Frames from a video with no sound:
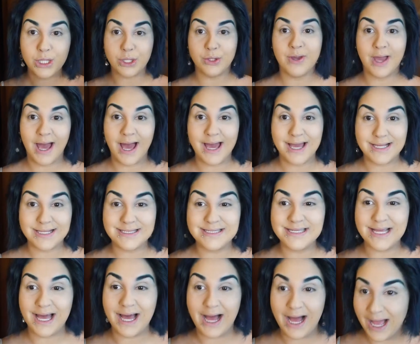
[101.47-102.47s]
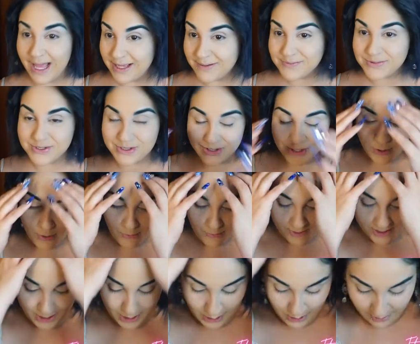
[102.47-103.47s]
You guys, I am so
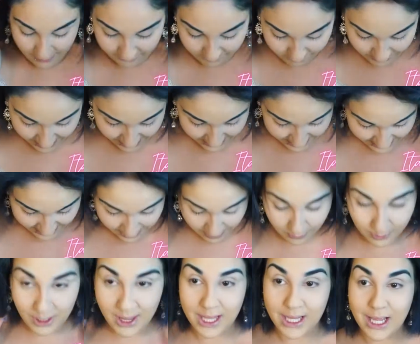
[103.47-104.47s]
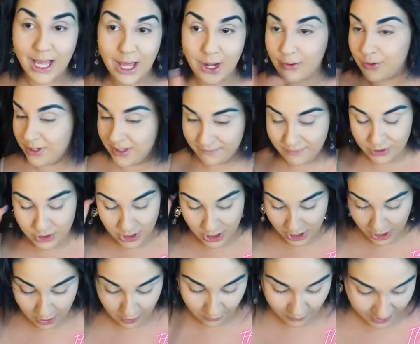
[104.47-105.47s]
in love right now. Like, I don't even
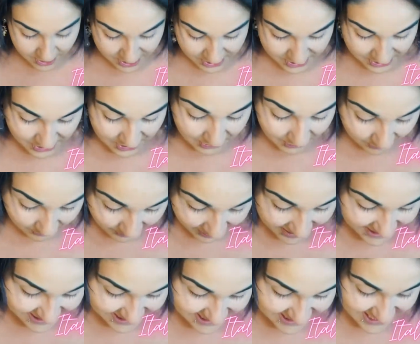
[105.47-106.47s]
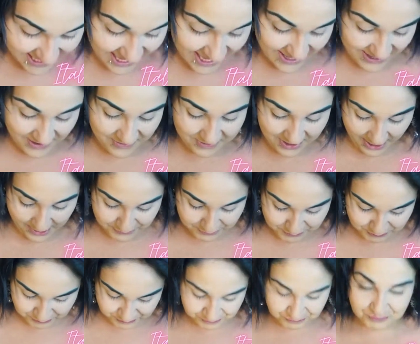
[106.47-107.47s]
know what to say. Okay,
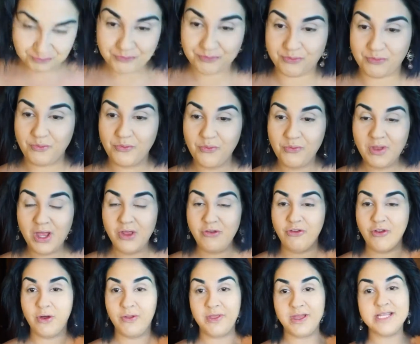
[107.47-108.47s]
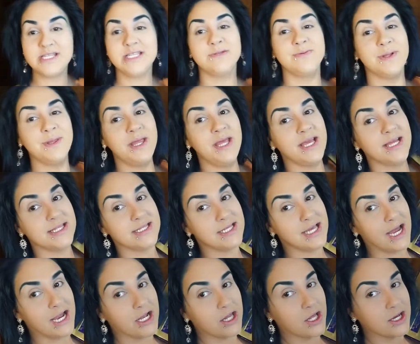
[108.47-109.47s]
so this is what the
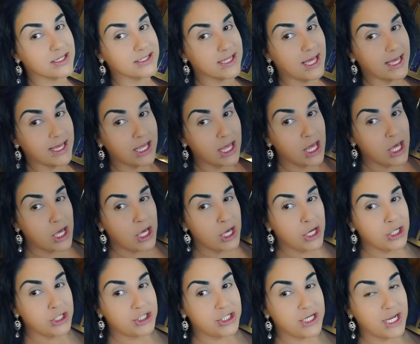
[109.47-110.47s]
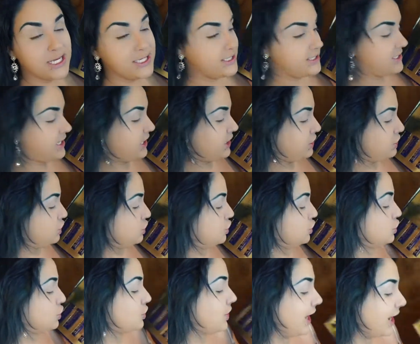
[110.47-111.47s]
inside looks like. Just
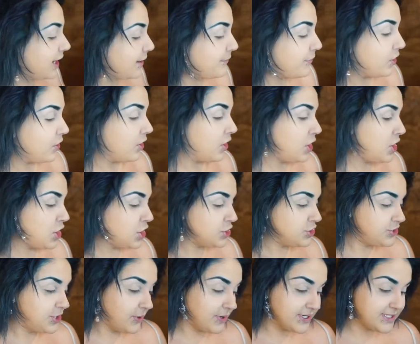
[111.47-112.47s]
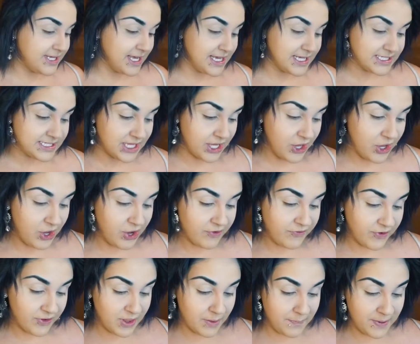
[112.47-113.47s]
incredible. So it says,
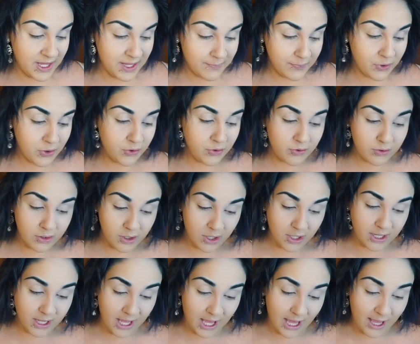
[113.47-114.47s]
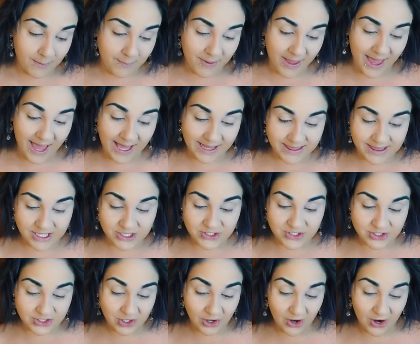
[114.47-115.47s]
for the people who look up at the
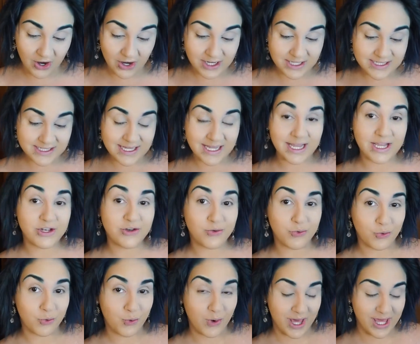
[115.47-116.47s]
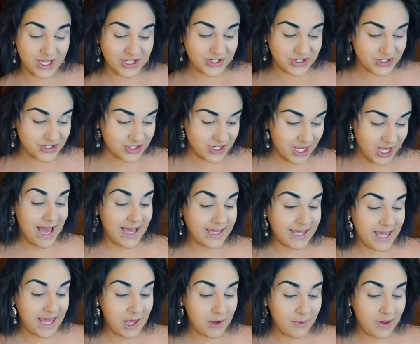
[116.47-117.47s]
stars and wish, I
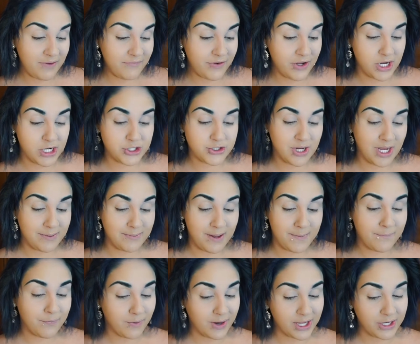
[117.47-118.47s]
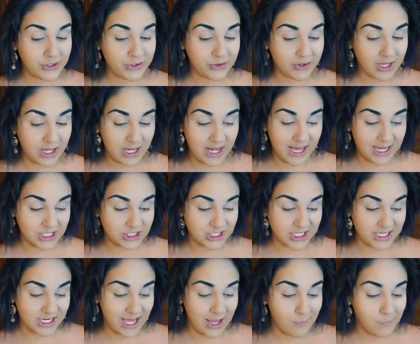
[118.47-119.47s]
can't wait for you to try my brand new
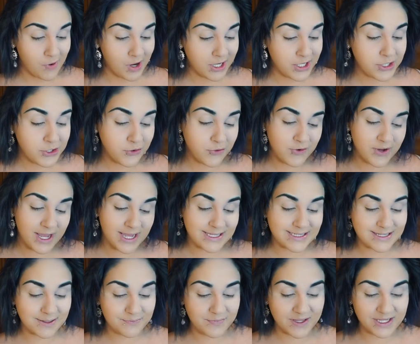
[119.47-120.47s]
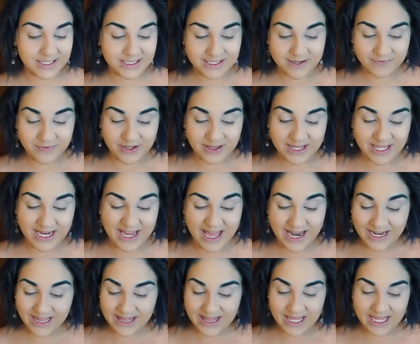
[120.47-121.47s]
collection. I wanted to create something different than
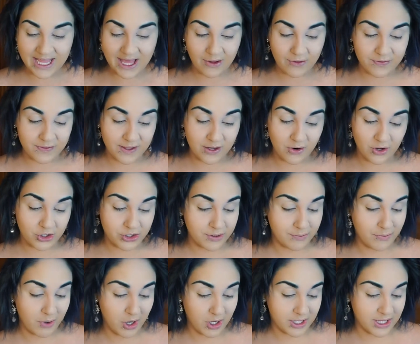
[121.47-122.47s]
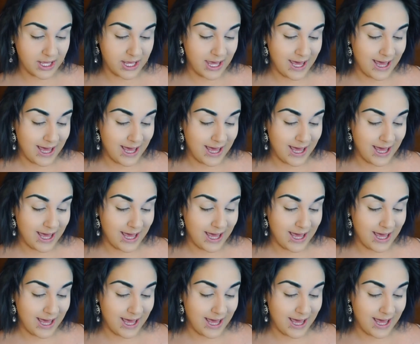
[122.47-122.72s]
anything out there on the market.